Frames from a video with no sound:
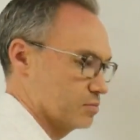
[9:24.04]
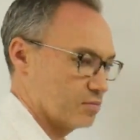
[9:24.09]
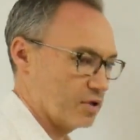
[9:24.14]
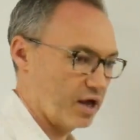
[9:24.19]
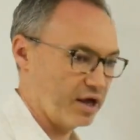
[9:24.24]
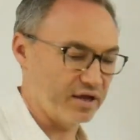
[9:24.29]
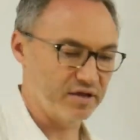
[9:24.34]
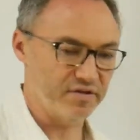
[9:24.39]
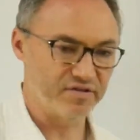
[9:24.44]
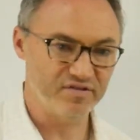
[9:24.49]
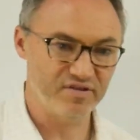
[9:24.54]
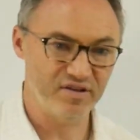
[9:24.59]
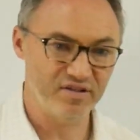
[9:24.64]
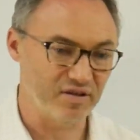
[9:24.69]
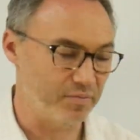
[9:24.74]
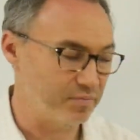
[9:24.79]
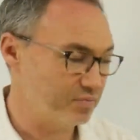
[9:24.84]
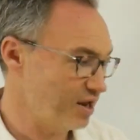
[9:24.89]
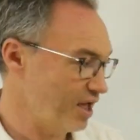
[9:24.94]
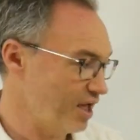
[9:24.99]
I can see
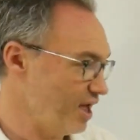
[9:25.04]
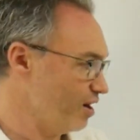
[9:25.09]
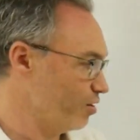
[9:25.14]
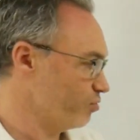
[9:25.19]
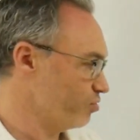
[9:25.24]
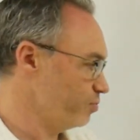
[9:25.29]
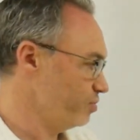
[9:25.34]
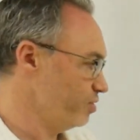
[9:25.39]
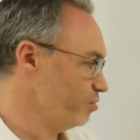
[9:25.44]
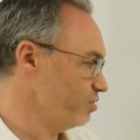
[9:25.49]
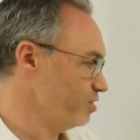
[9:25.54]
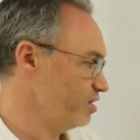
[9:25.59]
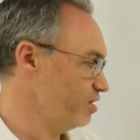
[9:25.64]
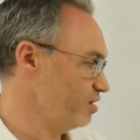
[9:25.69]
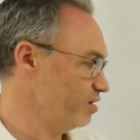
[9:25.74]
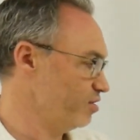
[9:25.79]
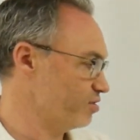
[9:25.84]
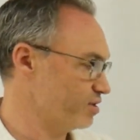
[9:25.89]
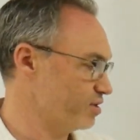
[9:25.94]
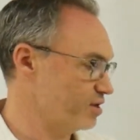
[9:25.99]
them. Now, the beauty
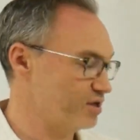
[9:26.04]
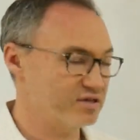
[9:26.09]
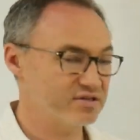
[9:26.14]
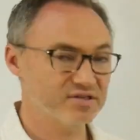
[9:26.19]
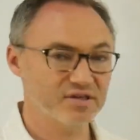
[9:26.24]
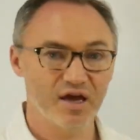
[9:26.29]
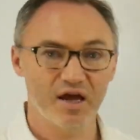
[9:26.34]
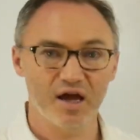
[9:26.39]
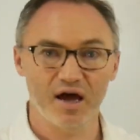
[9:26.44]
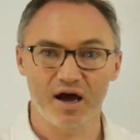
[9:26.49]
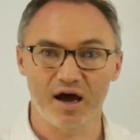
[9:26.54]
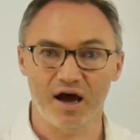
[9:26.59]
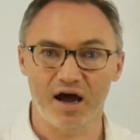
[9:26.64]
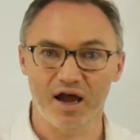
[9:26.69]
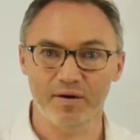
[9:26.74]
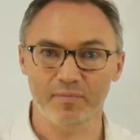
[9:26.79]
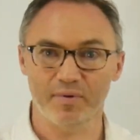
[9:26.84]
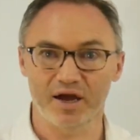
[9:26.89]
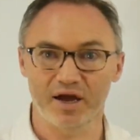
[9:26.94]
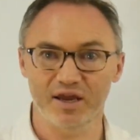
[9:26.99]
here is
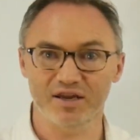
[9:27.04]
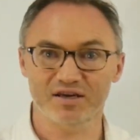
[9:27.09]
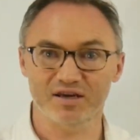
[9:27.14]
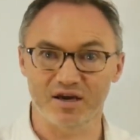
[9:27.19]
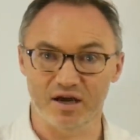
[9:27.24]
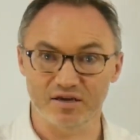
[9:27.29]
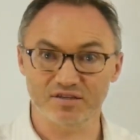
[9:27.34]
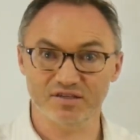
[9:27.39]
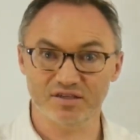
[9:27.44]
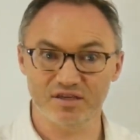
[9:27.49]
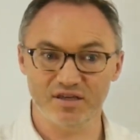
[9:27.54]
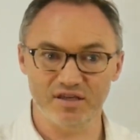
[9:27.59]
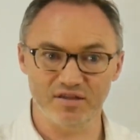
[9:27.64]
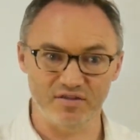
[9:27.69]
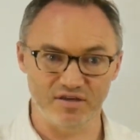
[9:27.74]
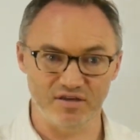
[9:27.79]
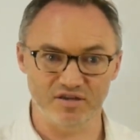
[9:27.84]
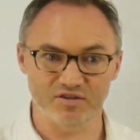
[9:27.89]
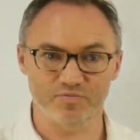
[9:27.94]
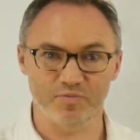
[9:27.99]
I might custody
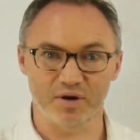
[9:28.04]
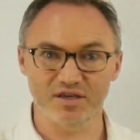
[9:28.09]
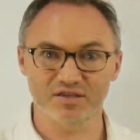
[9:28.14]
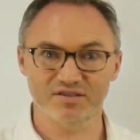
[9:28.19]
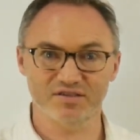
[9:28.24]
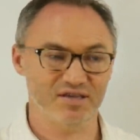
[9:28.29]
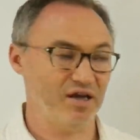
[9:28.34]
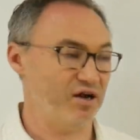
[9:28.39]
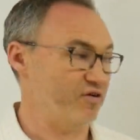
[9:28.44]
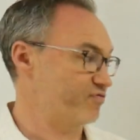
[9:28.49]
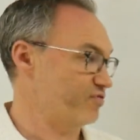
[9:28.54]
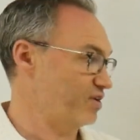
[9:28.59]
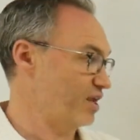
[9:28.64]
these myself.